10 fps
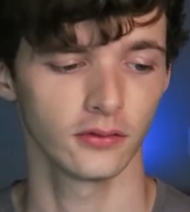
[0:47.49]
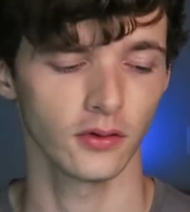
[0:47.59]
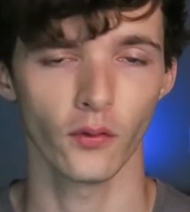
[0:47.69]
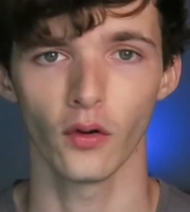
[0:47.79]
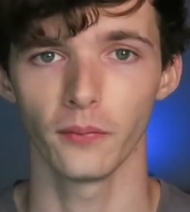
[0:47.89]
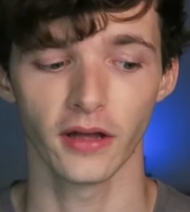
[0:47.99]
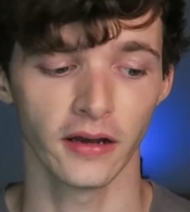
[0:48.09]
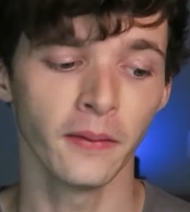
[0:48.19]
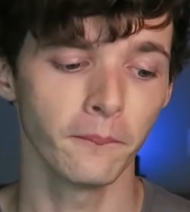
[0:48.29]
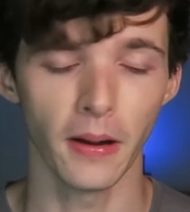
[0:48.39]
Don't quote me
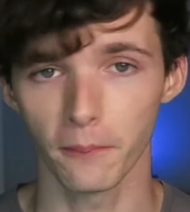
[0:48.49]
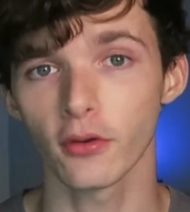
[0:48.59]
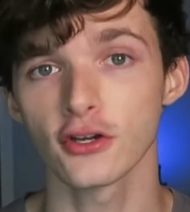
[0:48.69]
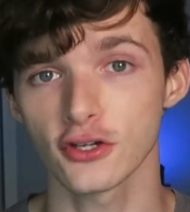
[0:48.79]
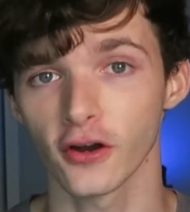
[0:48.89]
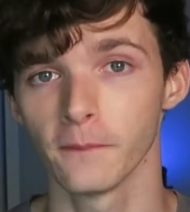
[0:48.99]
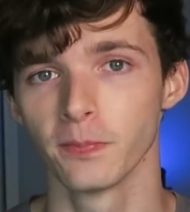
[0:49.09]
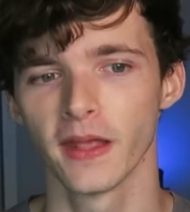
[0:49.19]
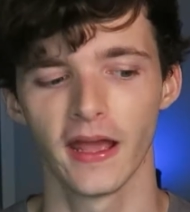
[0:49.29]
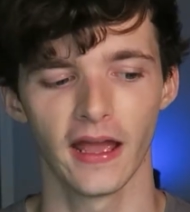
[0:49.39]
on it, but I'm pretty sure,
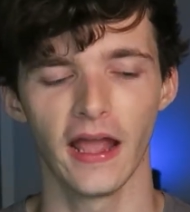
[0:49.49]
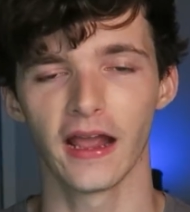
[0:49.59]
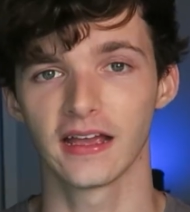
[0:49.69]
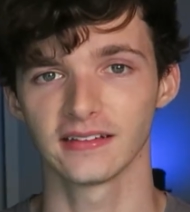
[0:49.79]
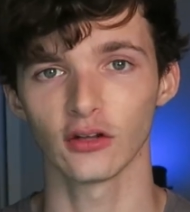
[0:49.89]
because